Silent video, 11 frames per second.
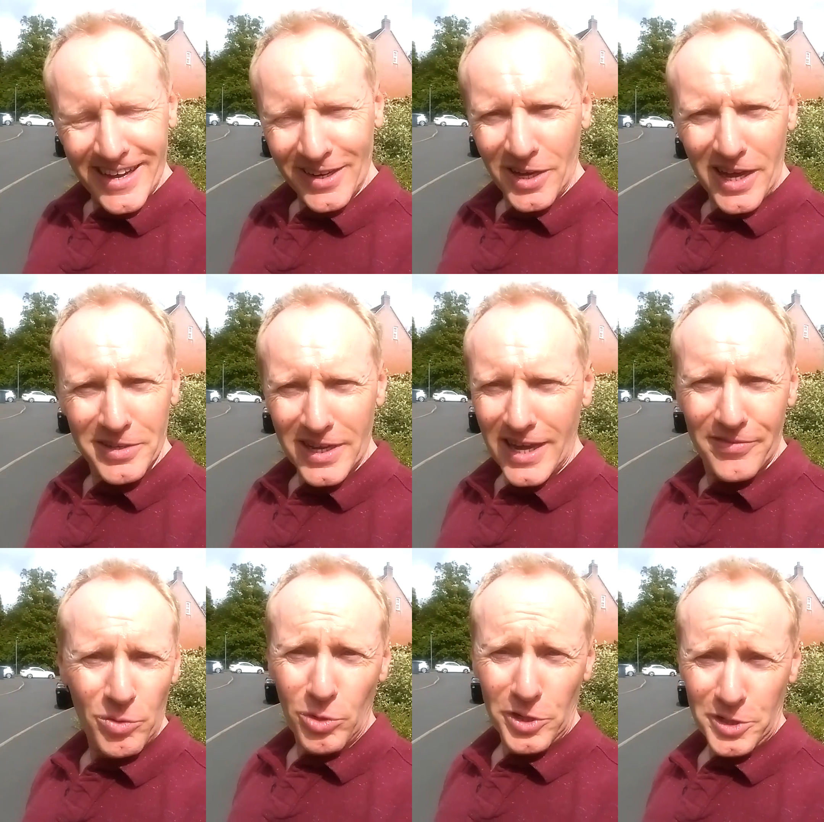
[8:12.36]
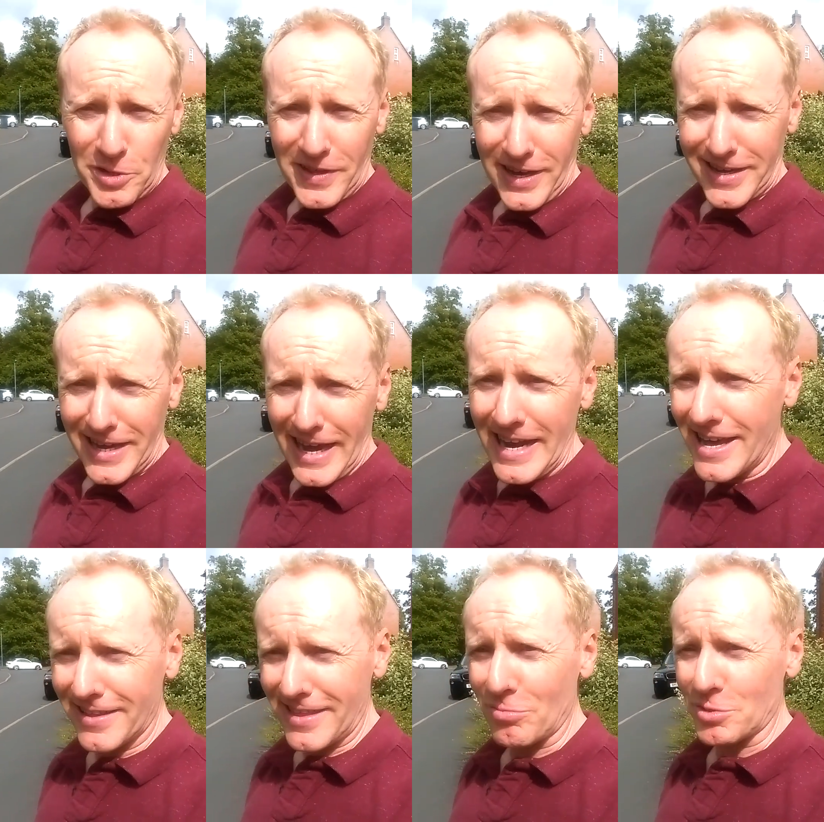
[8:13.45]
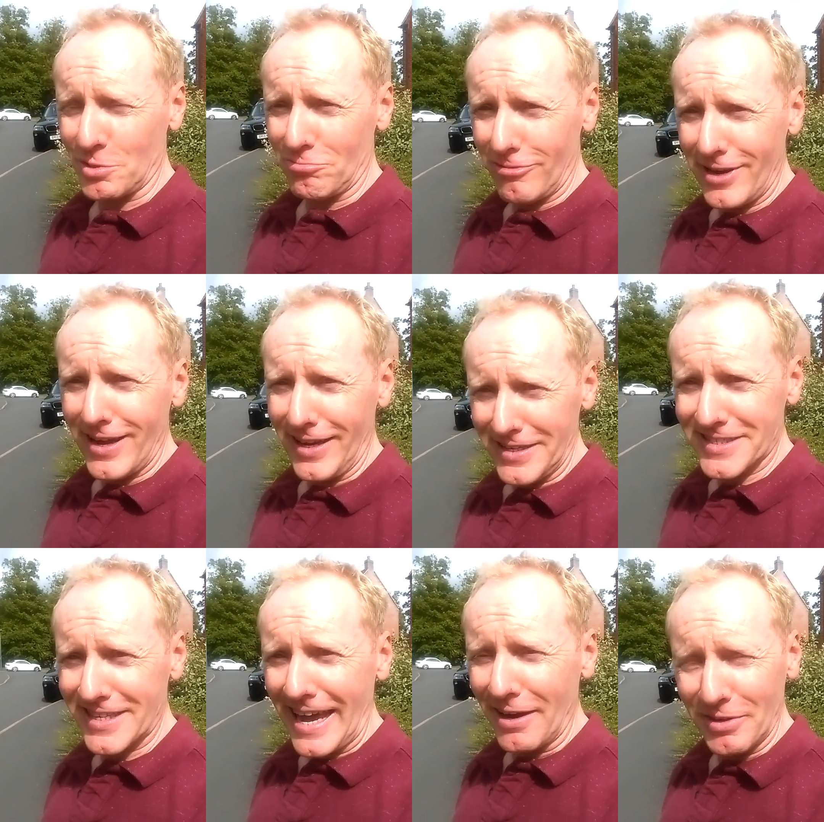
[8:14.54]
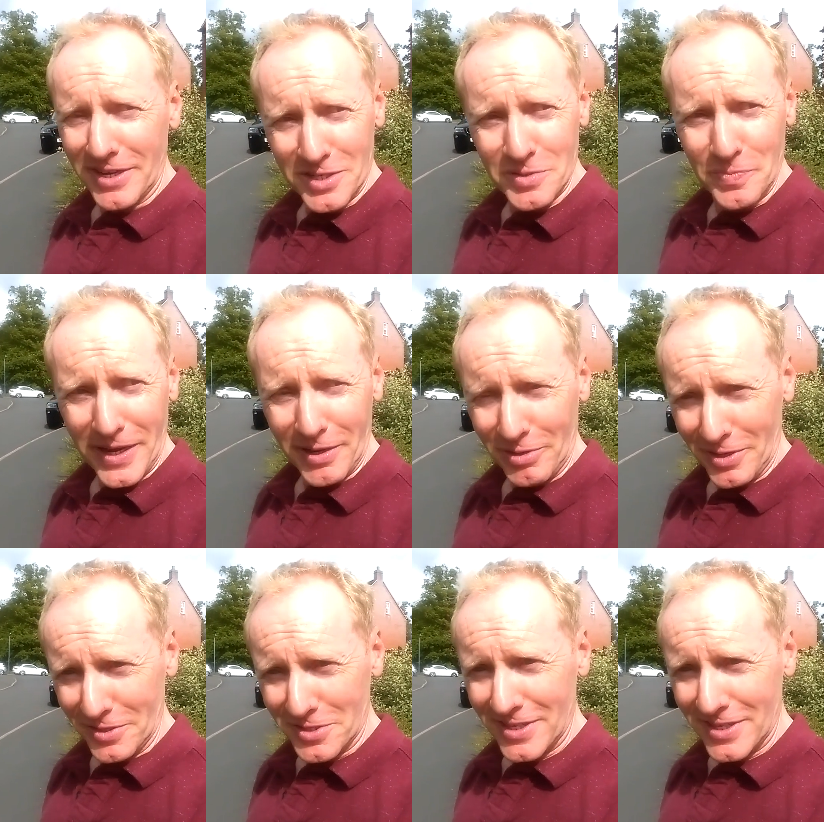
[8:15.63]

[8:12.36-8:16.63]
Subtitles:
I don't ever want to do that again. That was a really scary experience.